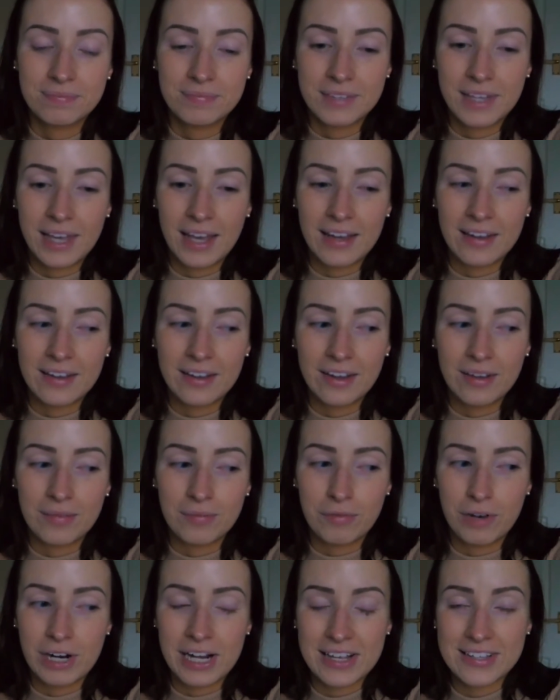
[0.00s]
yeah,
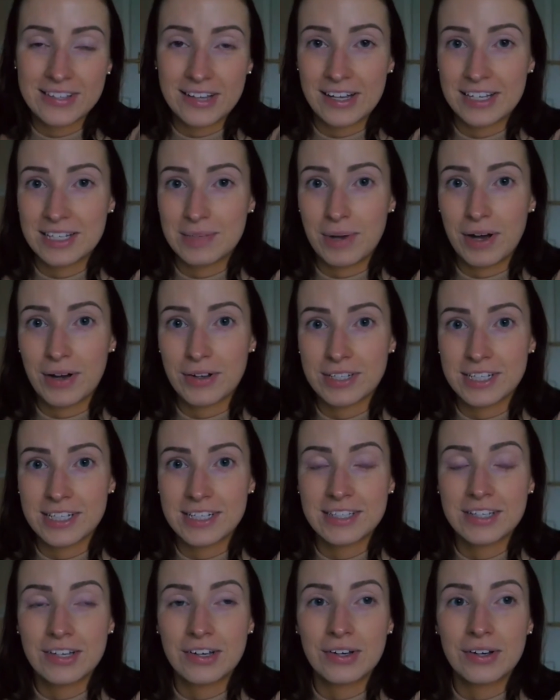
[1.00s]
I'm really excited about
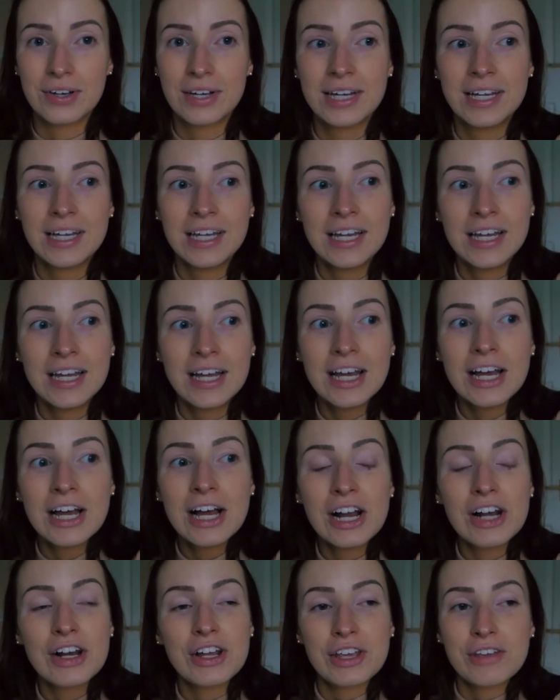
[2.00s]
it, so
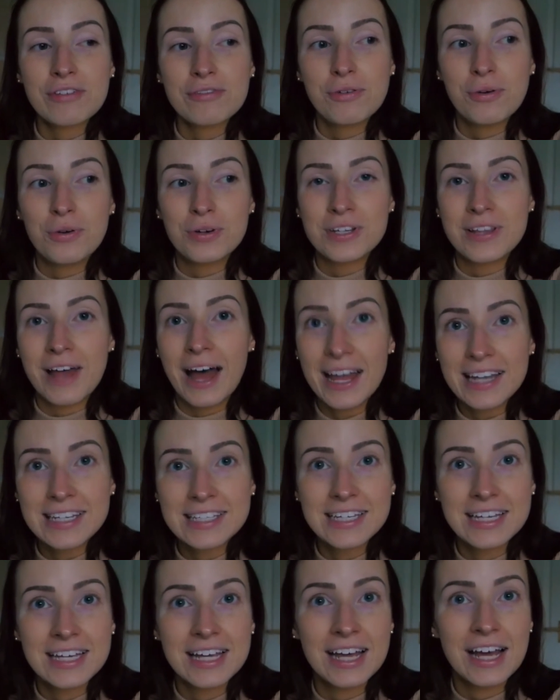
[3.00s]
looking forward to that.
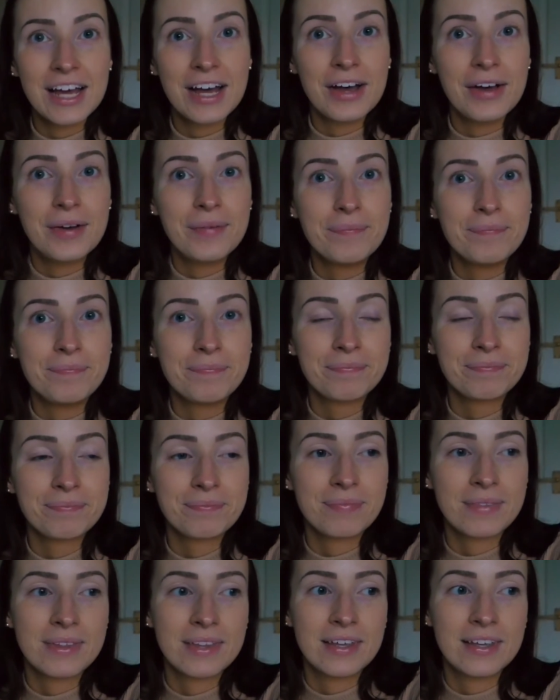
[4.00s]
So
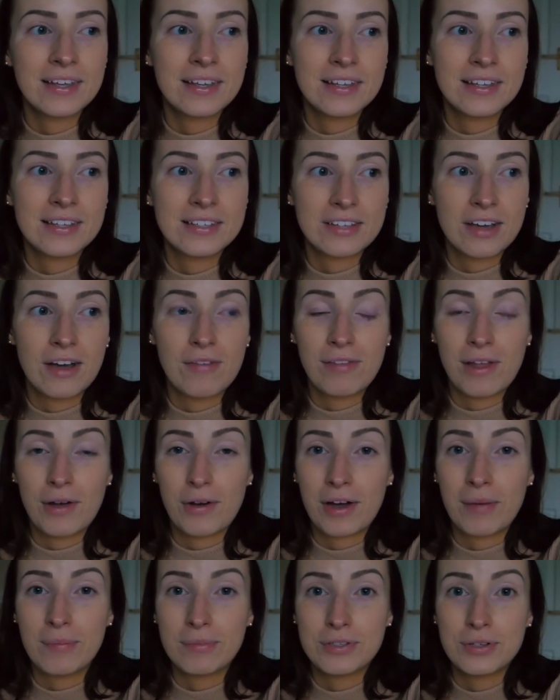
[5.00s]
hopefully that'll
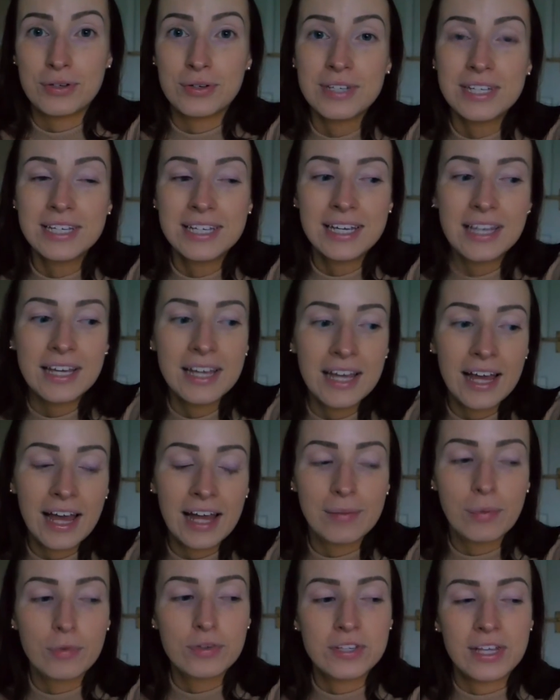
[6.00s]
come soon.
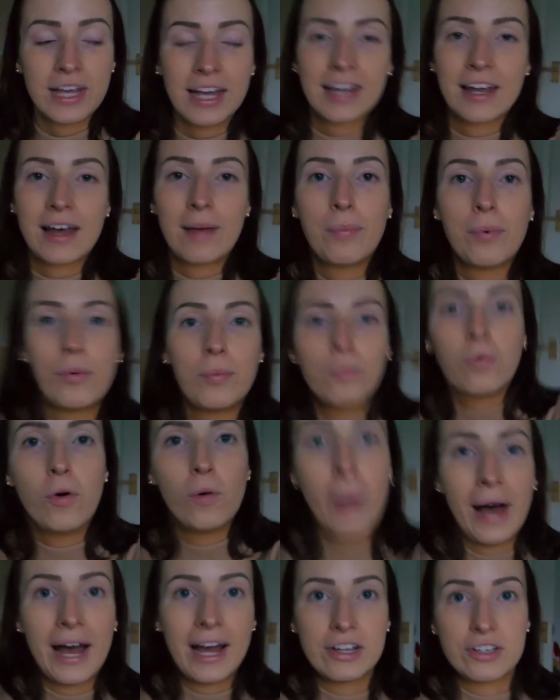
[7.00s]
And I'm also getting a couple
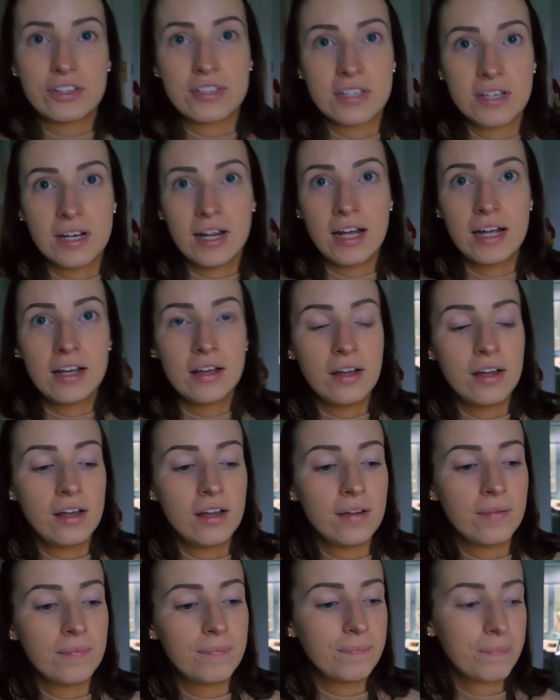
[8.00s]
more packages today,
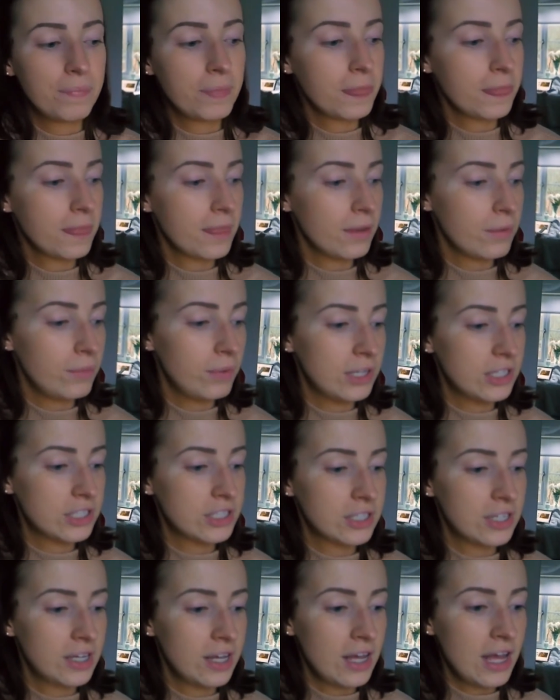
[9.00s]

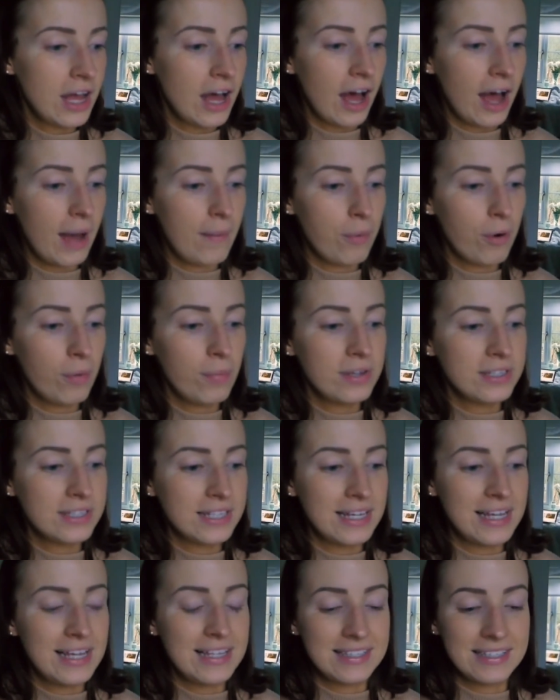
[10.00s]
which I promise
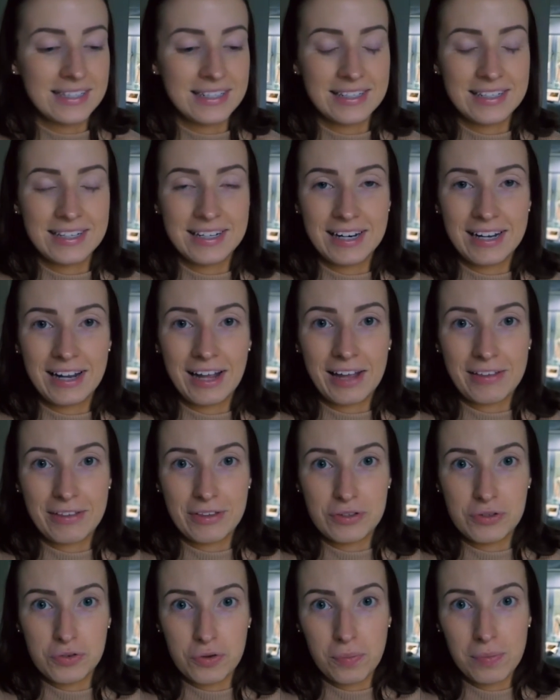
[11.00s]
it isn't like
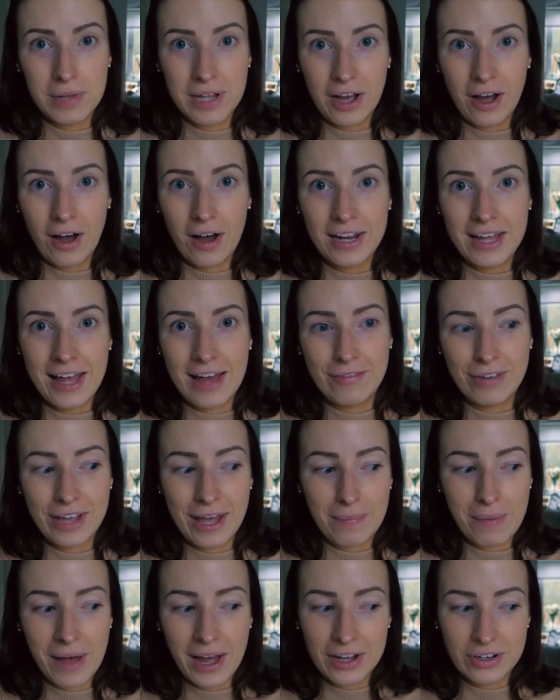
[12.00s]
this normally. I hardly ever
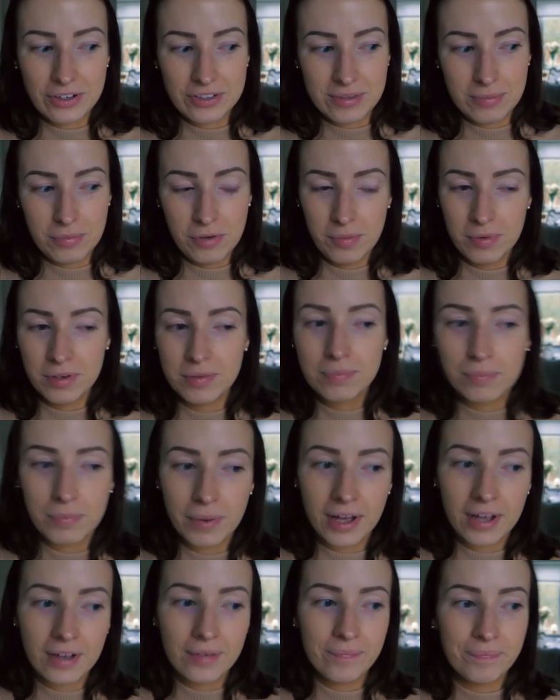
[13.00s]
get packages at the moment,
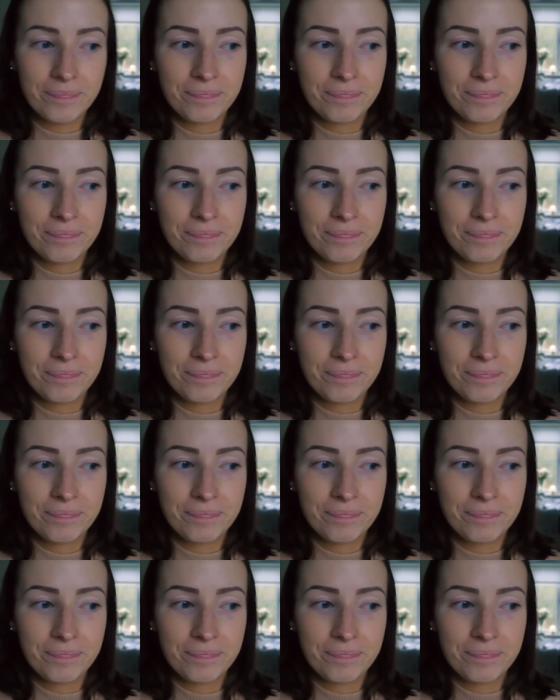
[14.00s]
but